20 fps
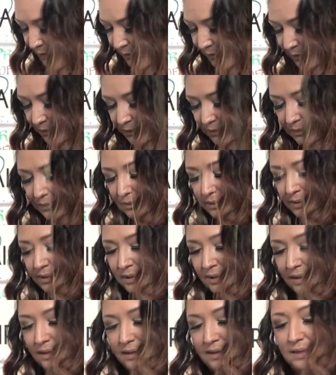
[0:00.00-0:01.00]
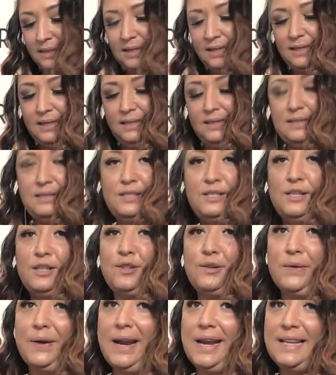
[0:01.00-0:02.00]
to these
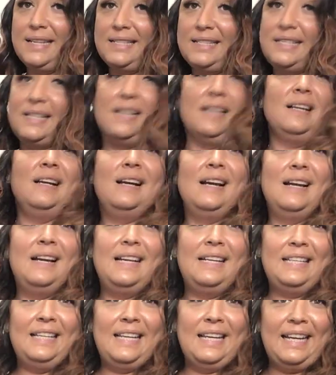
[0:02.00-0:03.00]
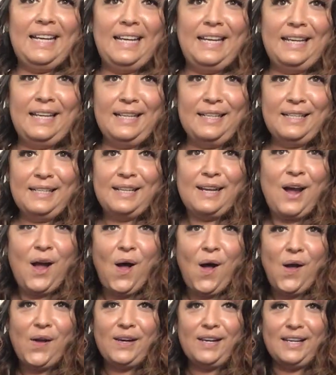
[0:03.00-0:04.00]
threads getting
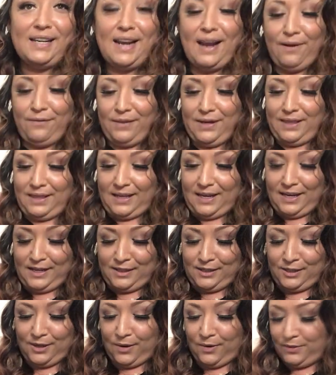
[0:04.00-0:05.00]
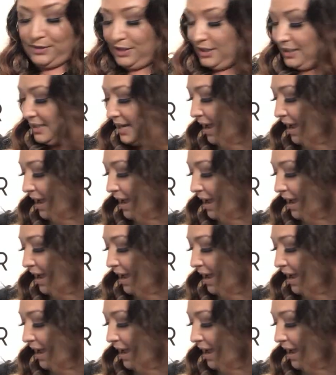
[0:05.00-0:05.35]
caught in everything. So just